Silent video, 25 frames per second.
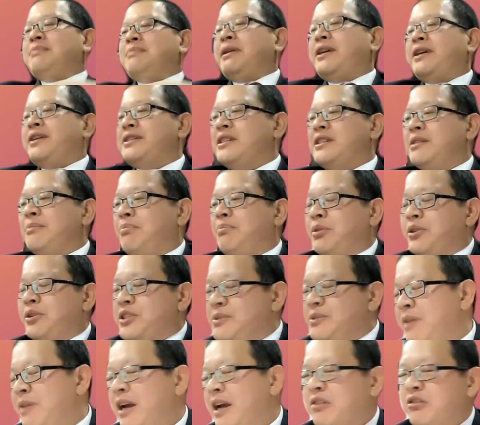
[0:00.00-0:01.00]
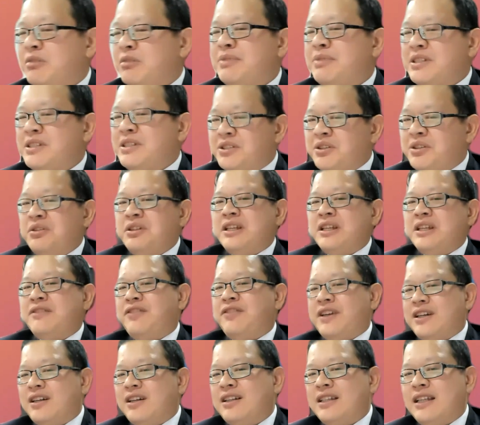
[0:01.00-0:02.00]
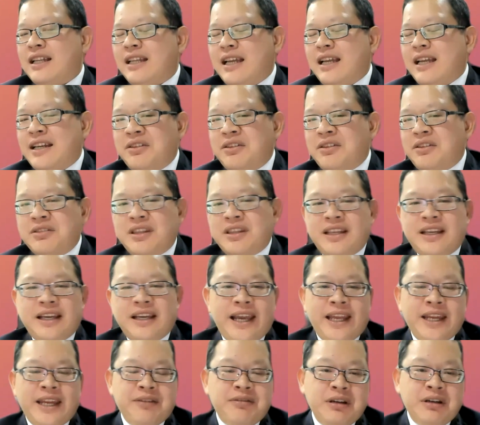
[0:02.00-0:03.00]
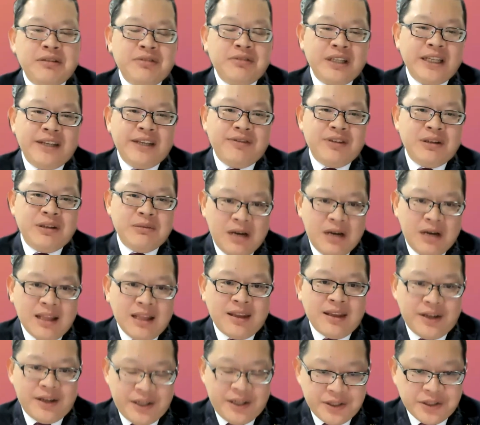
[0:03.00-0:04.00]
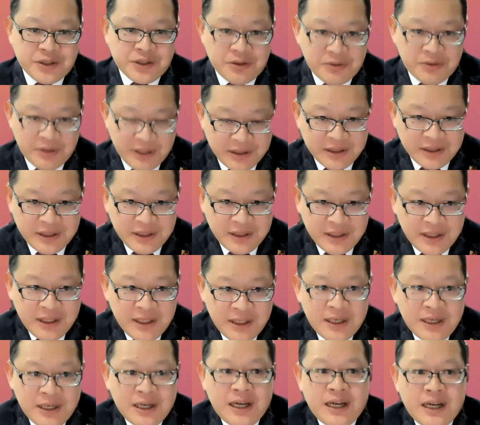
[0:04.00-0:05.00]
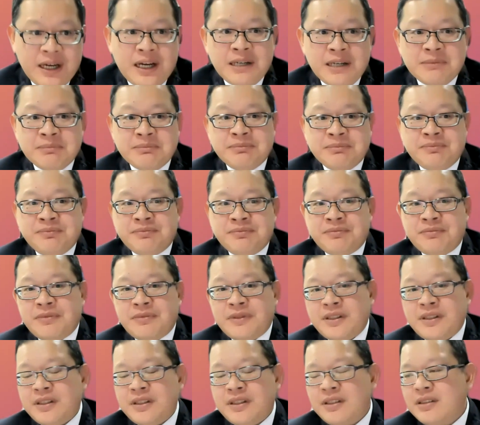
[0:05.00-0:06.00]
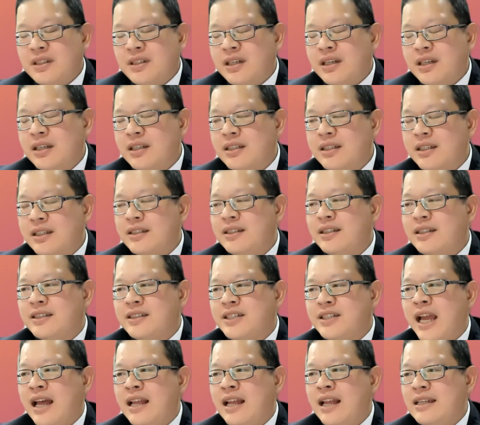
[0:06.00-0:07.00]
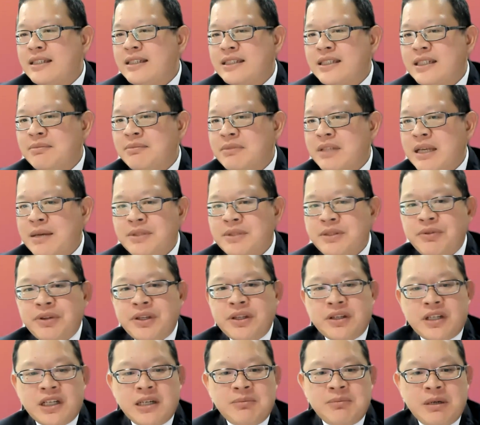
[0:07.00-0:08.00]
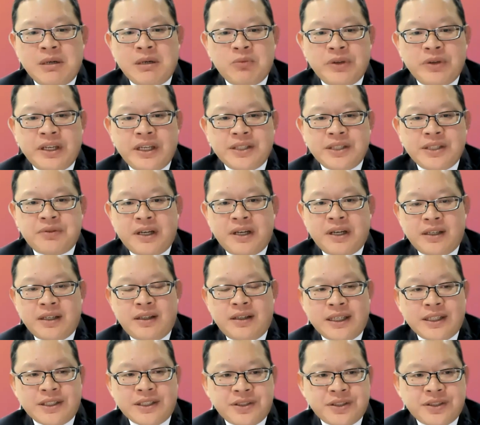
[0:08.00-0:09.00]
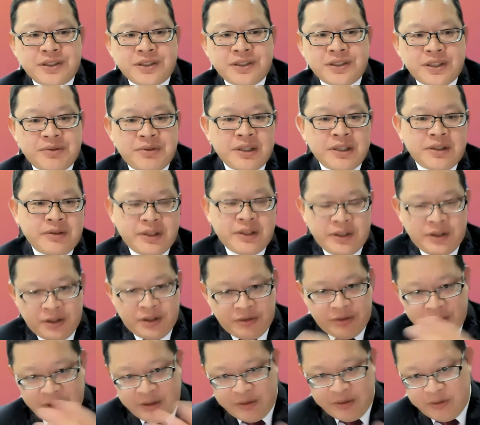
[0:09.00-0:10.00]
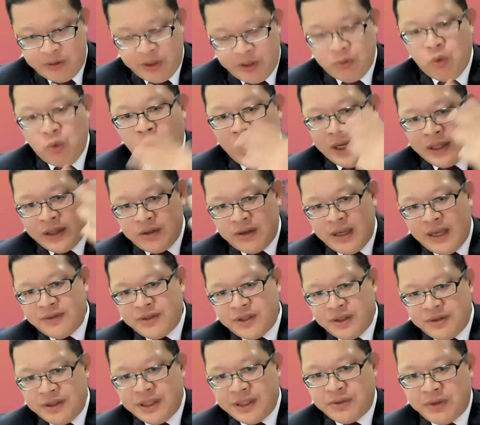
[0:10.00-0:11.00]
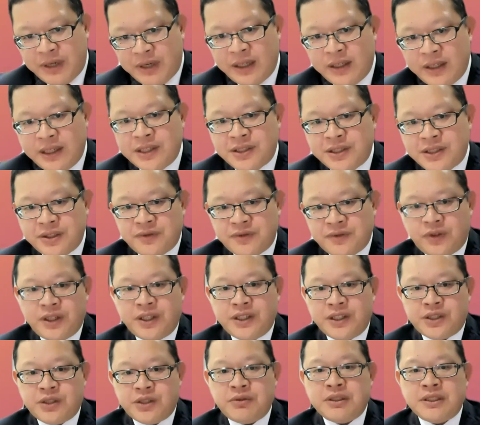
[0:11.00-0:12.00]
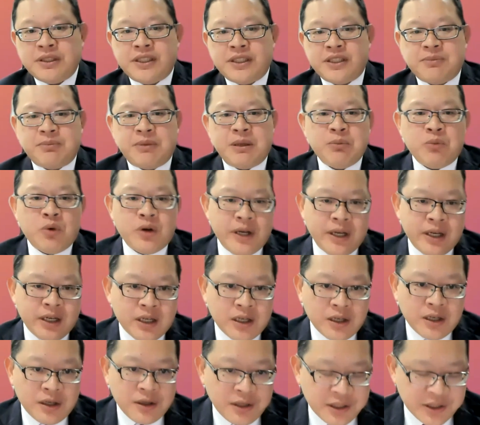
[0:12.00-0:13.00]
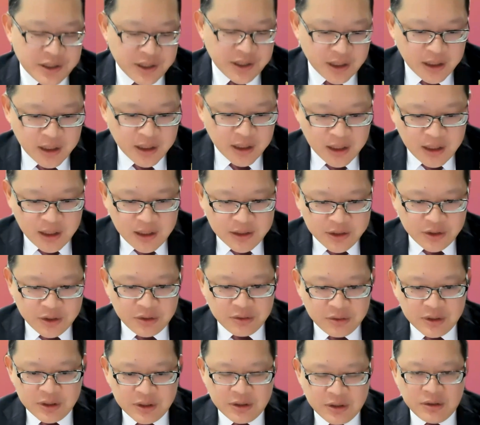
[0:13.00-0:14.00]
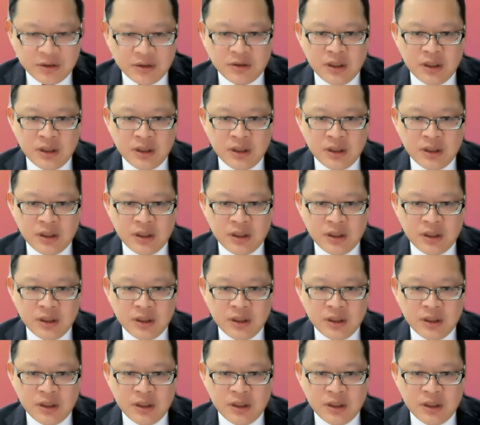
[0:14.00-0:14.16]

because the pushback will be so difficult that I don't think anyone will even bother issuing. The challenge sometimes when you come up with these regulations, and we want to have some of these regulations for issuances be more encouraging. So